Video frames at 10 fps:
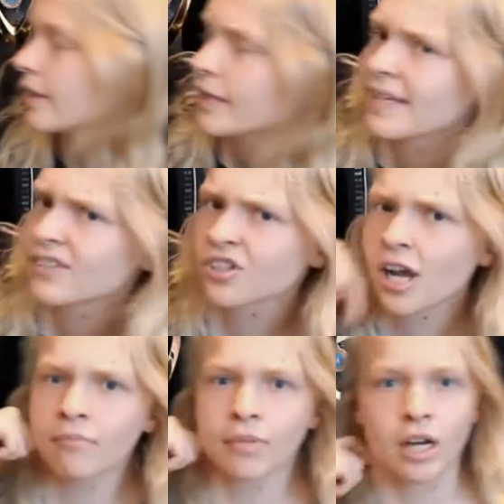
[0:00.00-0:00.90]
he's
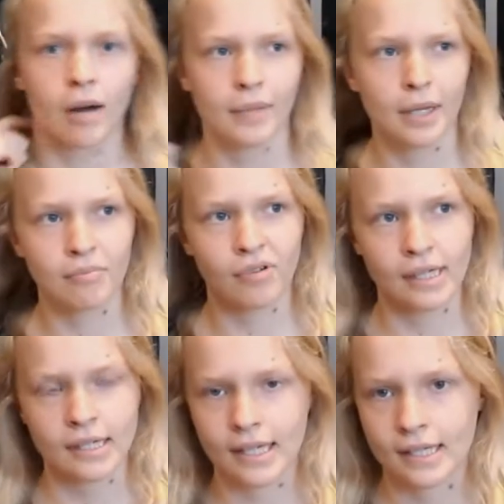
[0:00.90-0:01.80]
trying to become the
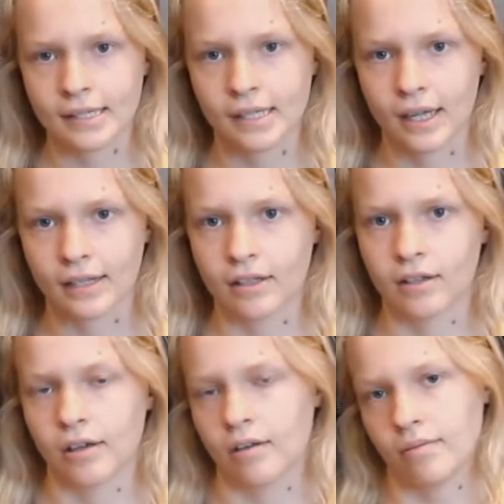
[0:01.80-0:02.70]
apprentice to like
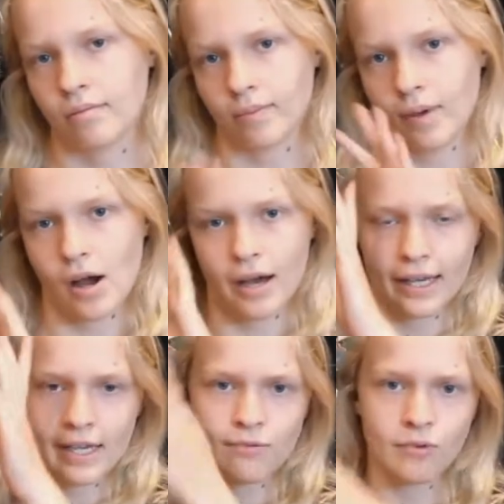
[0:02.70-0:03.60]
the
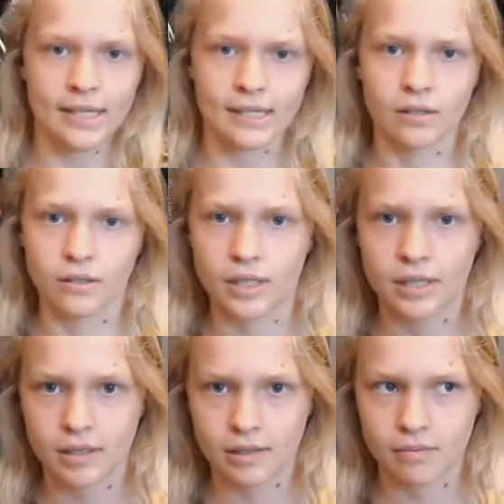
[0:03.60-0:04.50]
pie
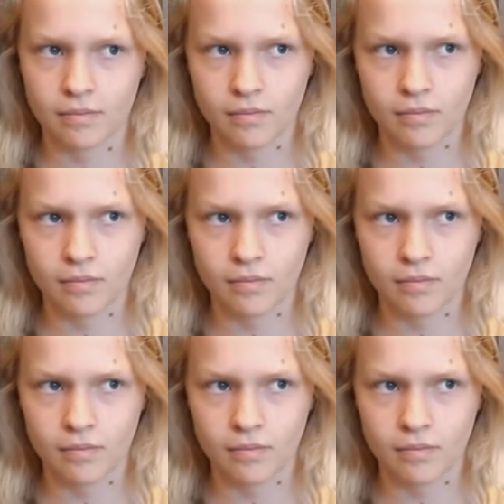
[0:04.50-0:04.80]
wizards.